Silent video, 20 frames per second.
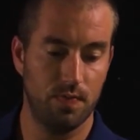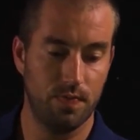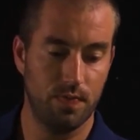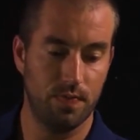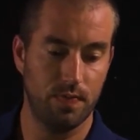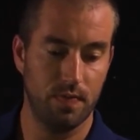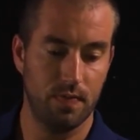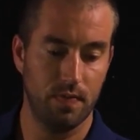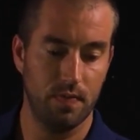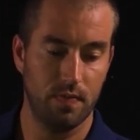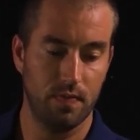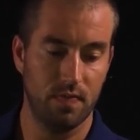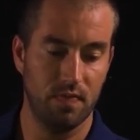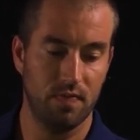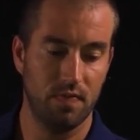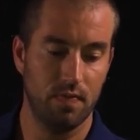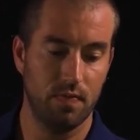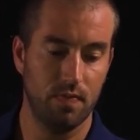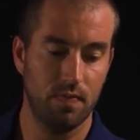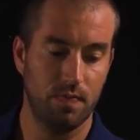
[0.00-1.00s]

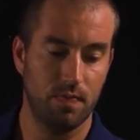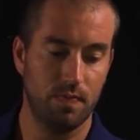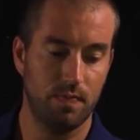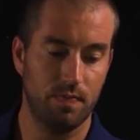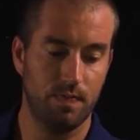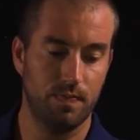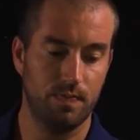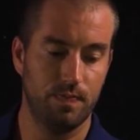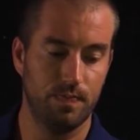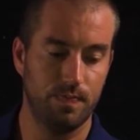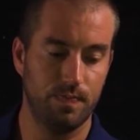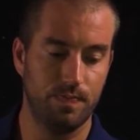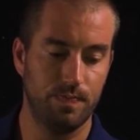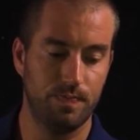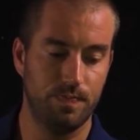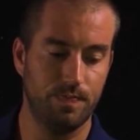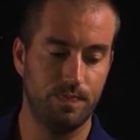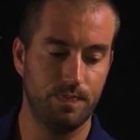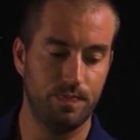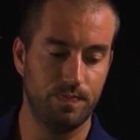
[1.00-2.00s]

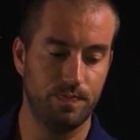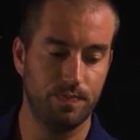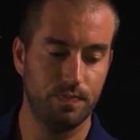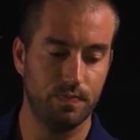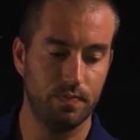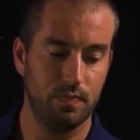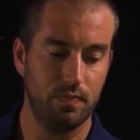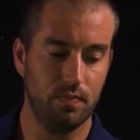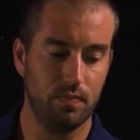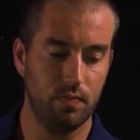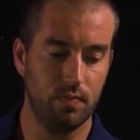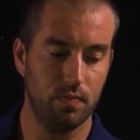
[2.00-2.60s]
(silence)